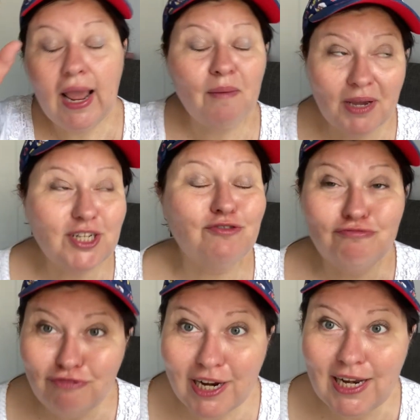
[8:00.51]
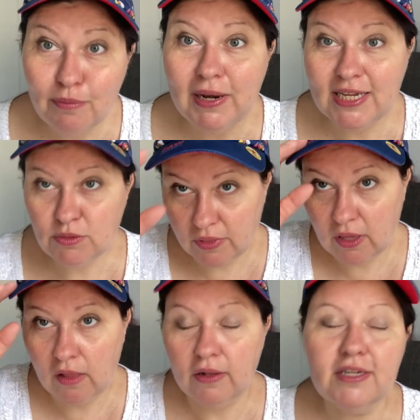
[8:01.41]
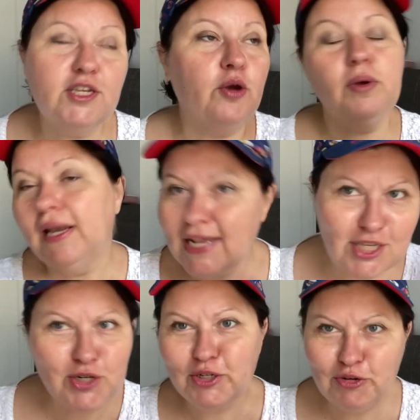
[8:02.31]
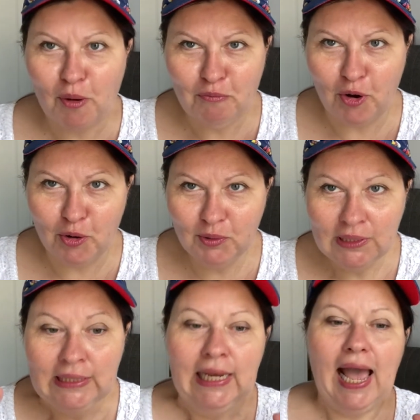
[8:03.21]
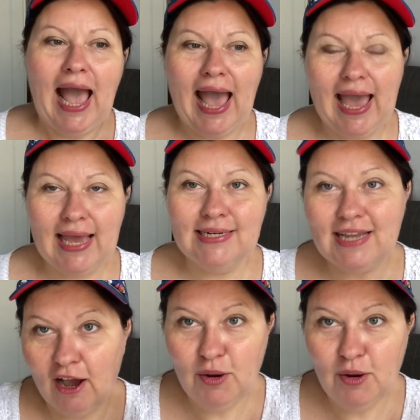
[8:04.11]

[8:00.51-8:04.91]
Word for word: I'm actually really pleased with the colour. So let's do a drum roll, and I